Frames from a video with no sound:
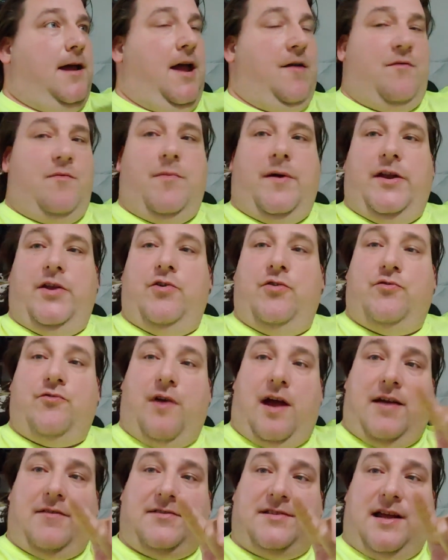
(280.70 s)
everybody who
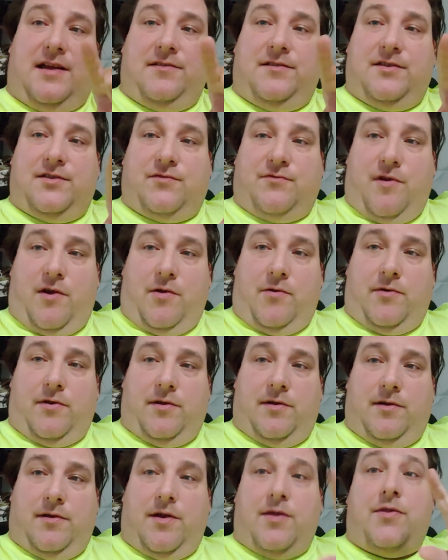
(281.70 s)
drives down this road,
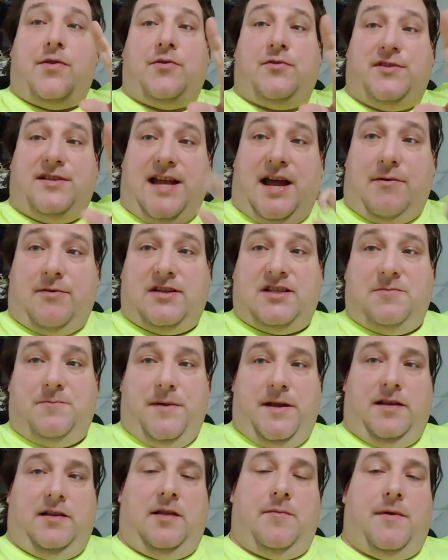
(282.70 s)
there's now a
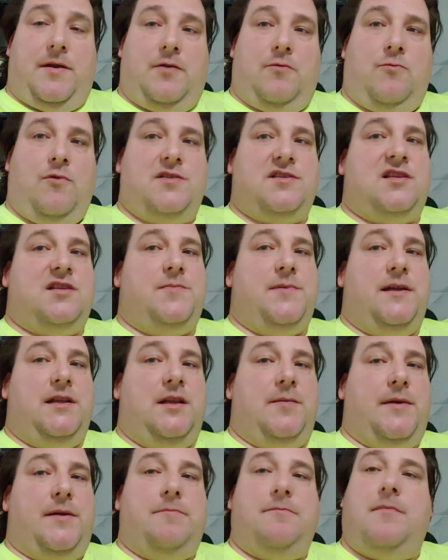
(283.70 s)
speed limit. What's the speed
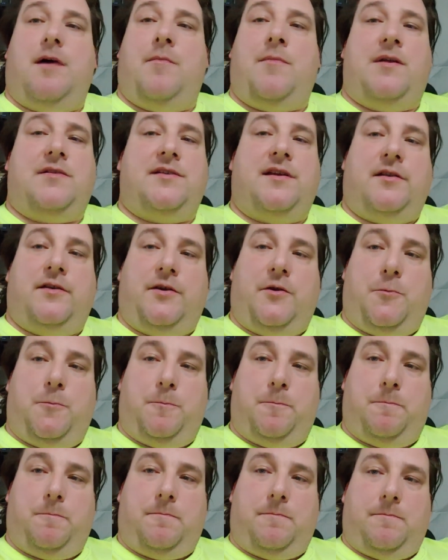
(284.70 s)
limit? I'm not telling you.
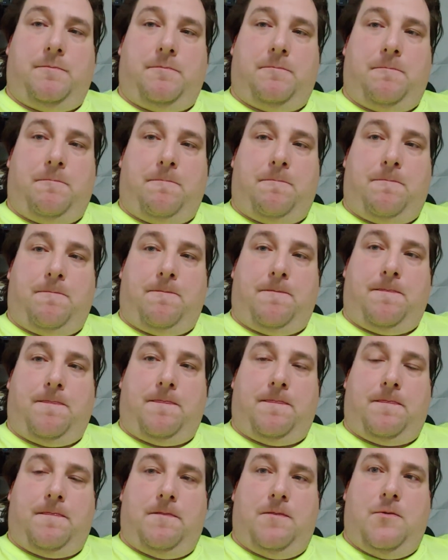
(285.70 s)

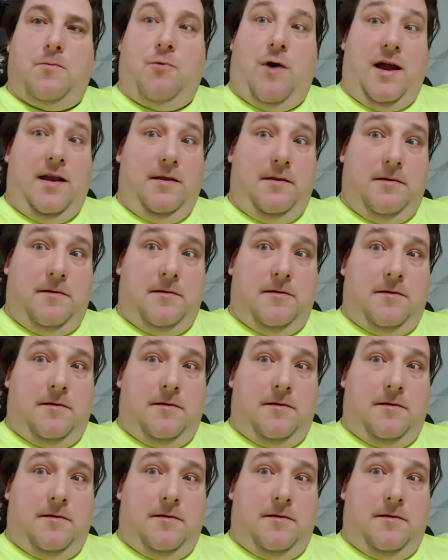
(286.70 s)
What?